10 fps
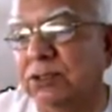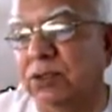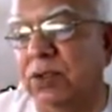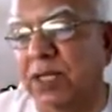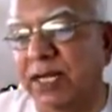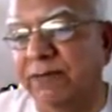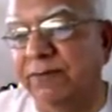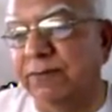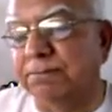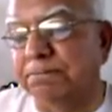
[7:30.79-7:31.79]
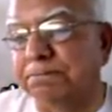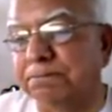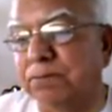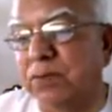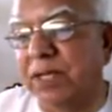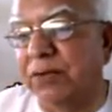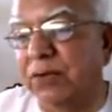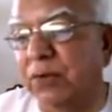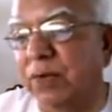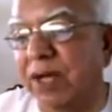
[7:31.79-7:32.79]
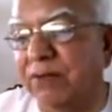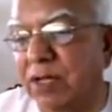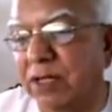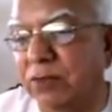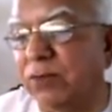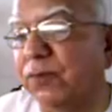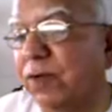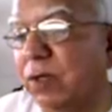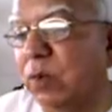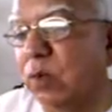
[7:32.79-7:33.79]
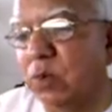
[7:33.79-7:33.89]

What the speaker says: is your life and you have not to follow.